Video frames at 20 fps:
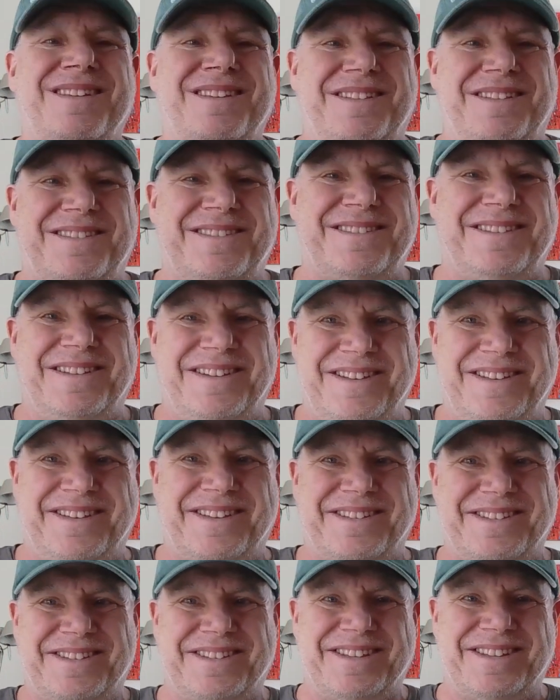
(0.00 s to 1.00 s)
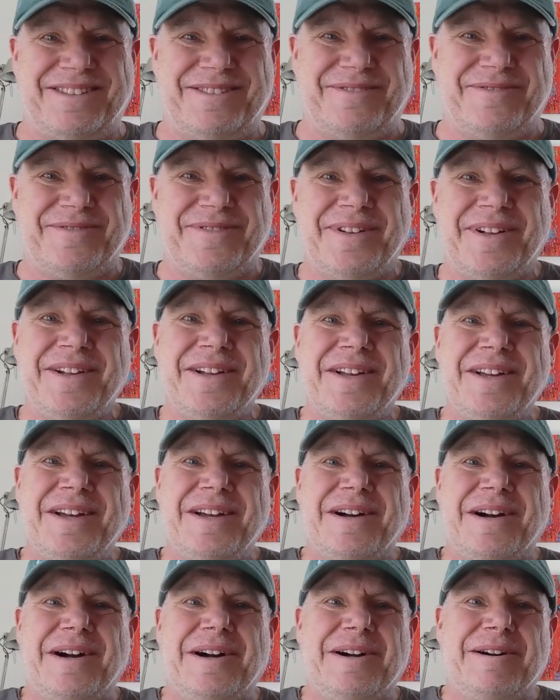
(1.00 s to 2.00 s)
it's going to continue.
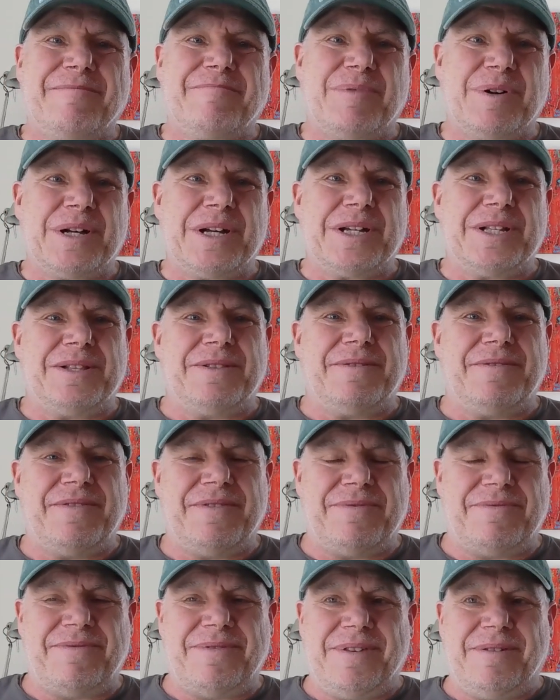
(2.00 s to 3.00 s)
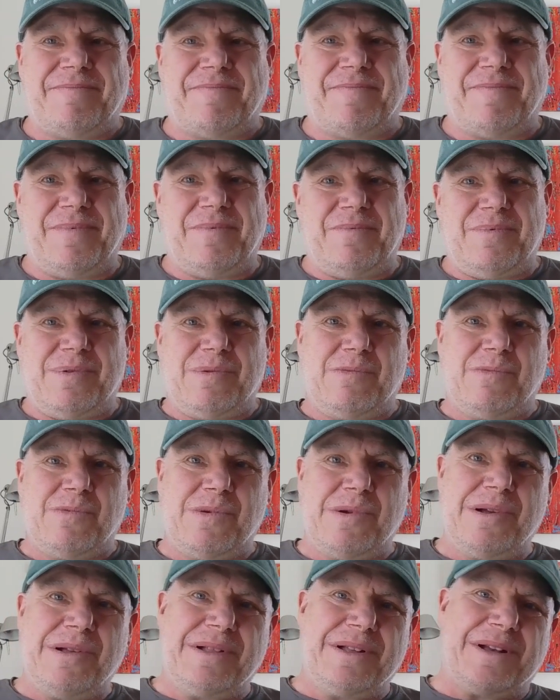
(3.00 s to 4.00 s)
Um, but if we
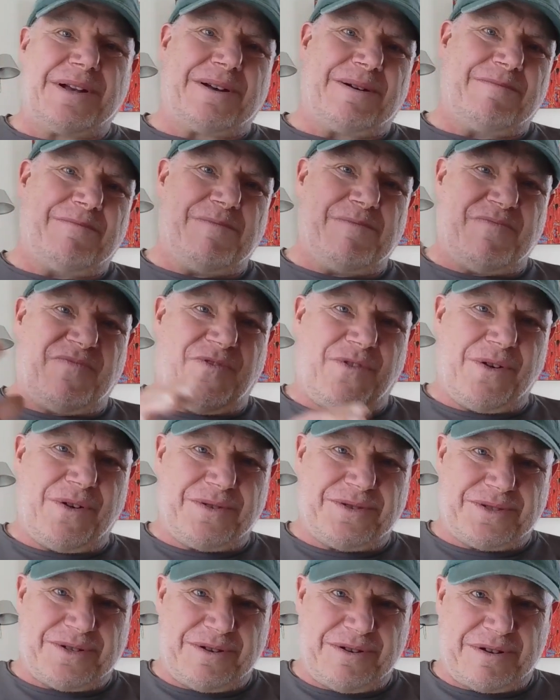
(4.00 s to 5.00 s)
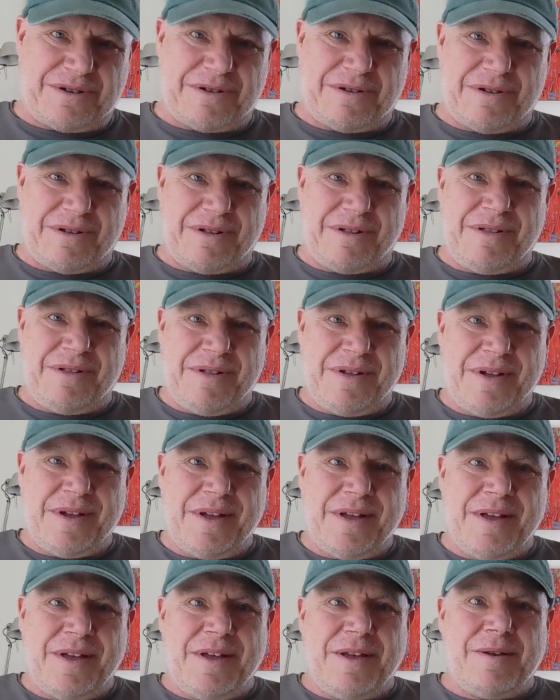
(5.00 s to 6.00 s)
really come full circle,
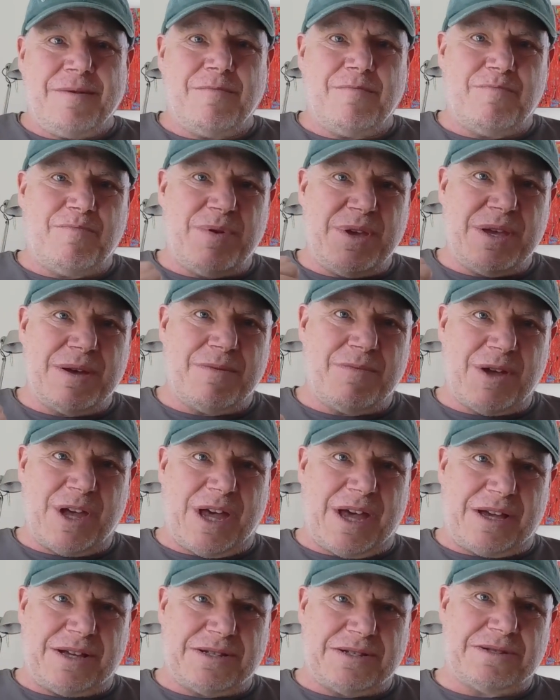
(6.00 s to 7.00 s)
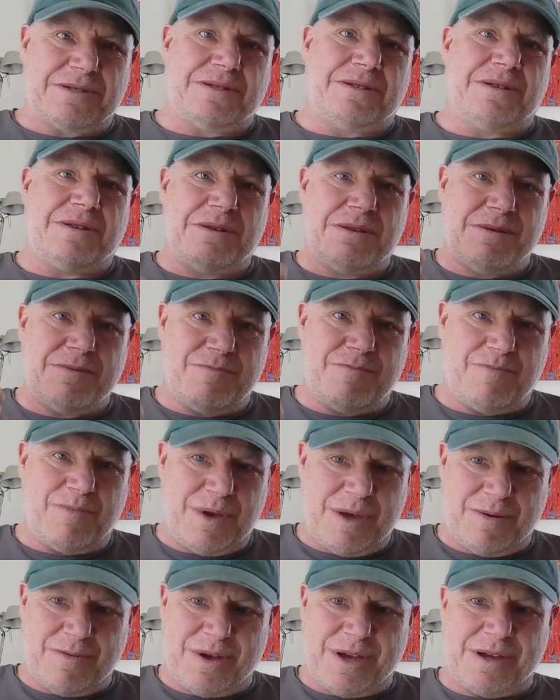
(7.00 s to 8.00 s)
BMX
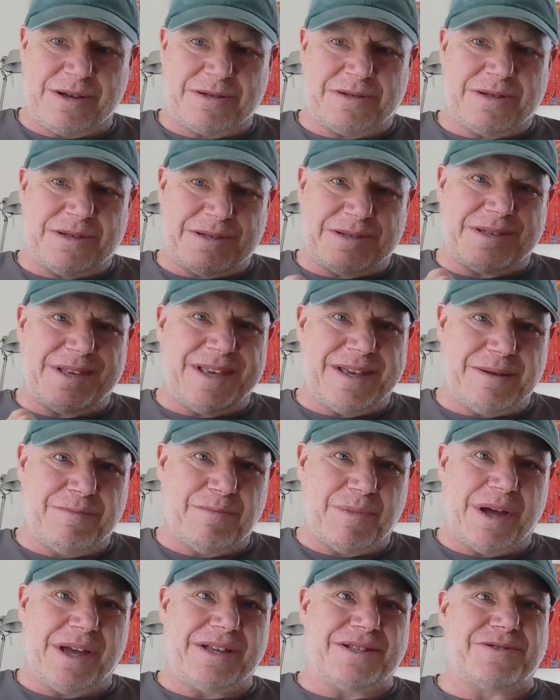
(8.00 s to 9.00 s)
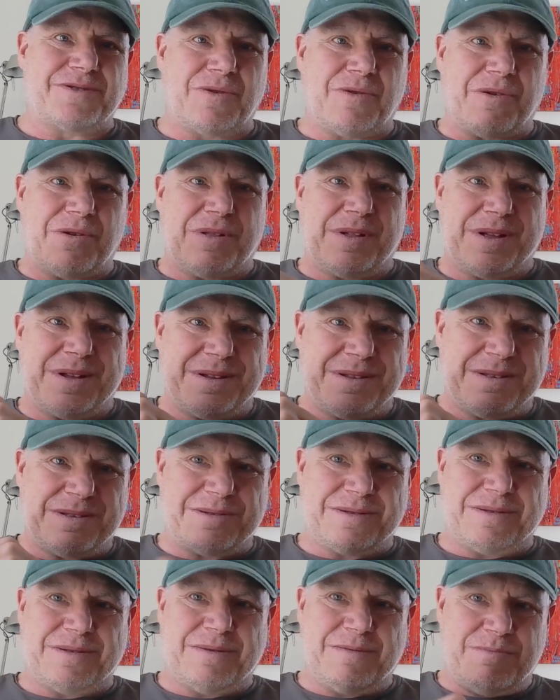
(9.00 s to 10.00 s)
BMX is in my soul. It
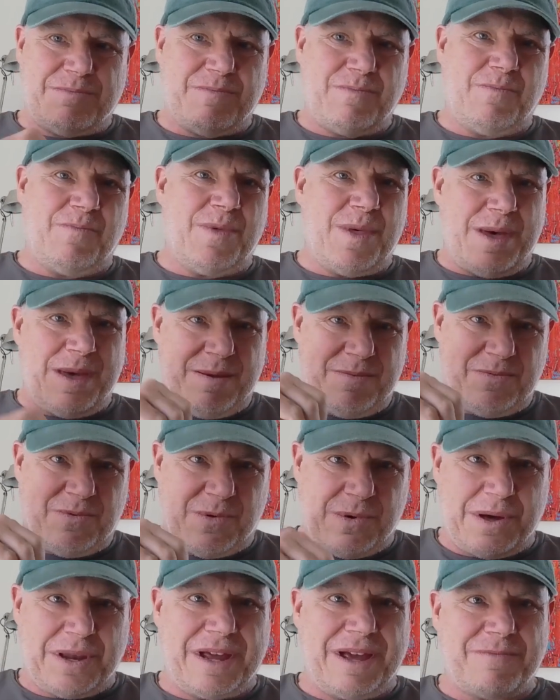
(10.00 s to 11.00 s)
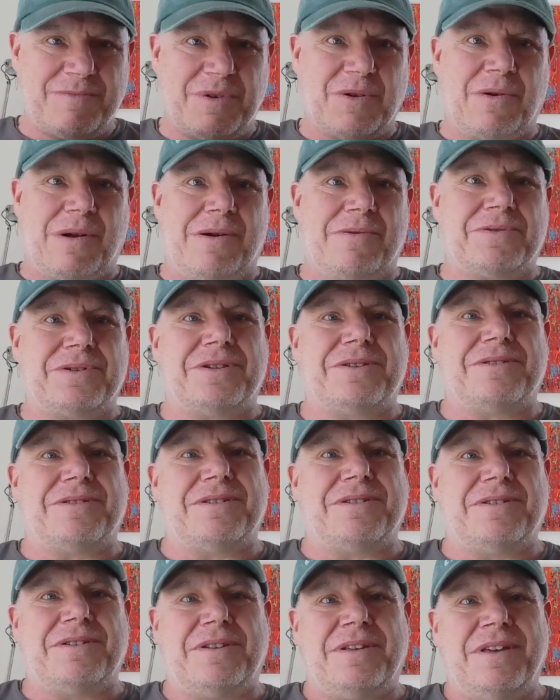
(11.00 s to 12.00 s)
is that, what I'm grounded
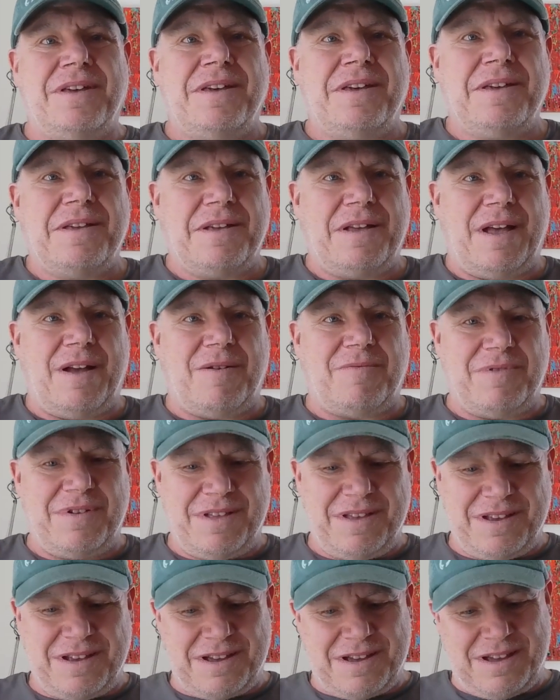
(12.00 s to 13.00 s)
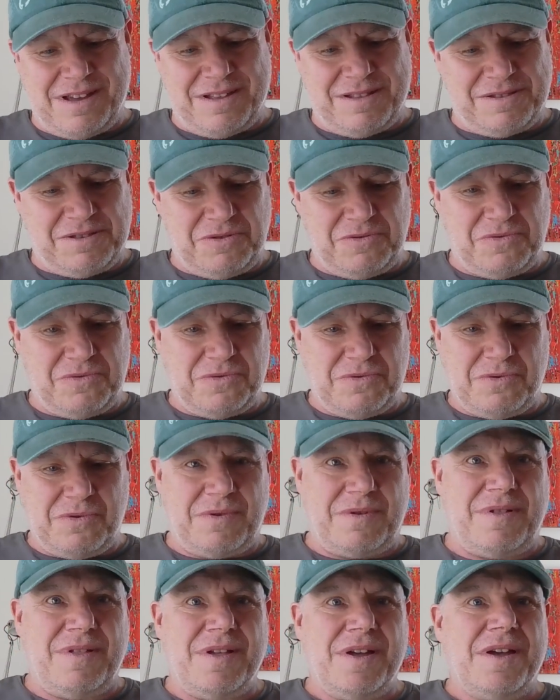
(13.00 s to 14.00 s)
in. Everything I do,